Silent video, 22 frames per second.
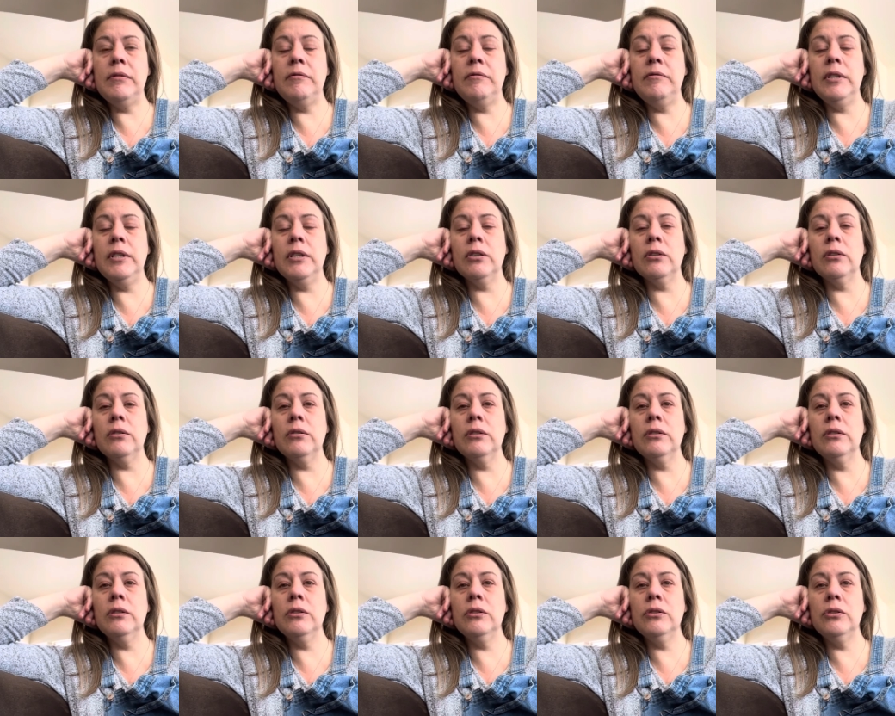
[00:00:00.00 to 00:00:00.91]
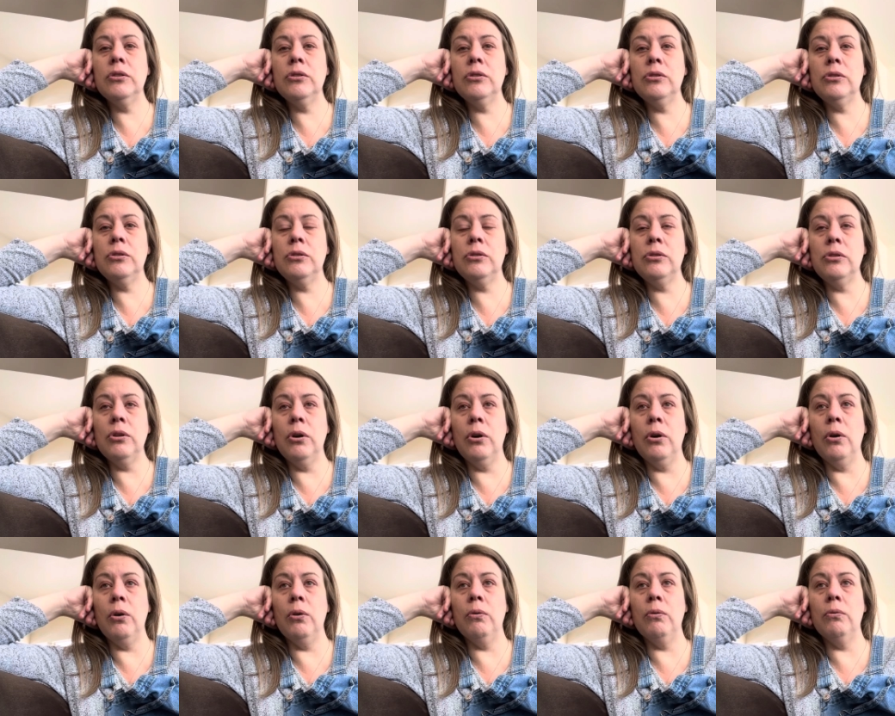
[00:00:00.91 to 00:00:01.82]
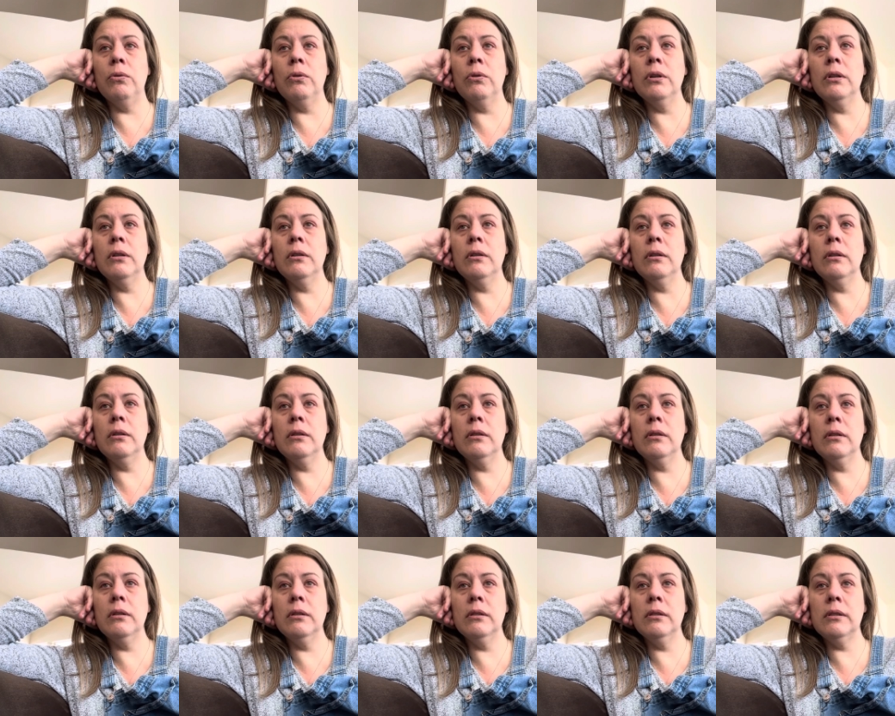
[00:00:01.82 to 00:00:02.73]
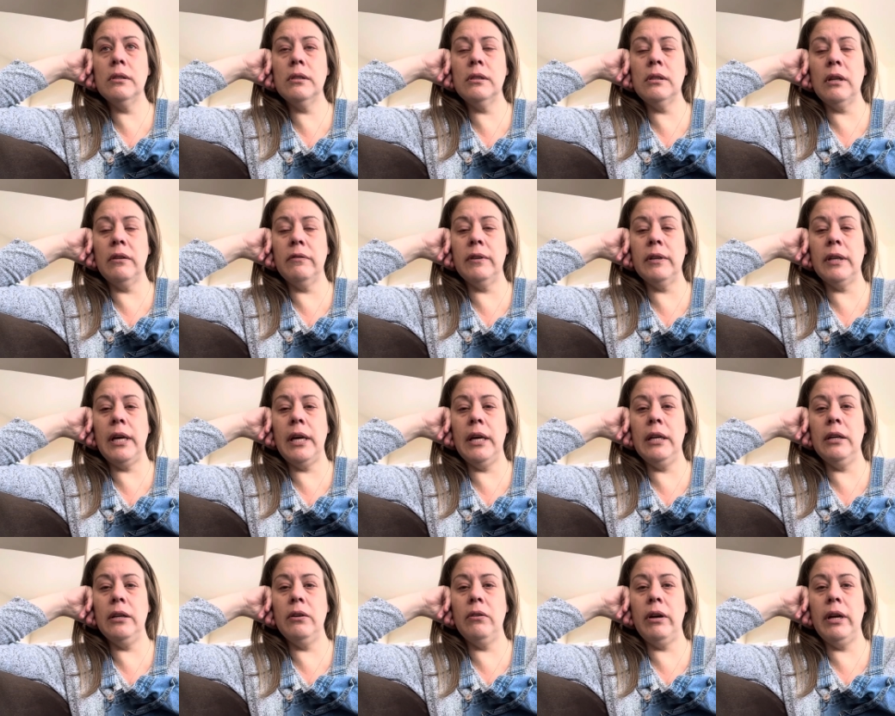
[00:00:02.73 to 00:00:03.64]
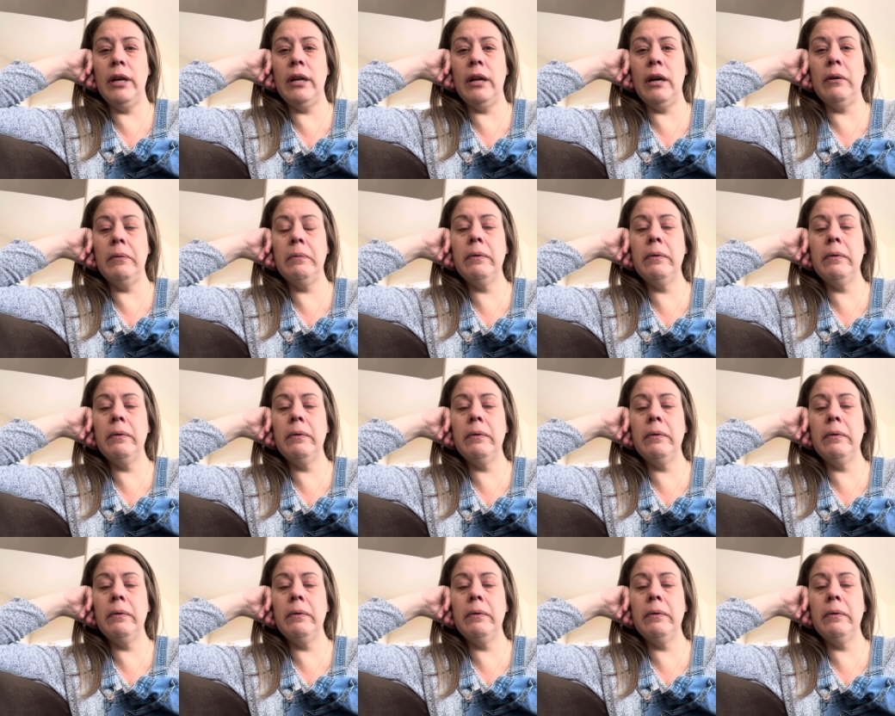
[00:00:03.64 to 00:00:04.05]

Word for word: feel so suffocated right now.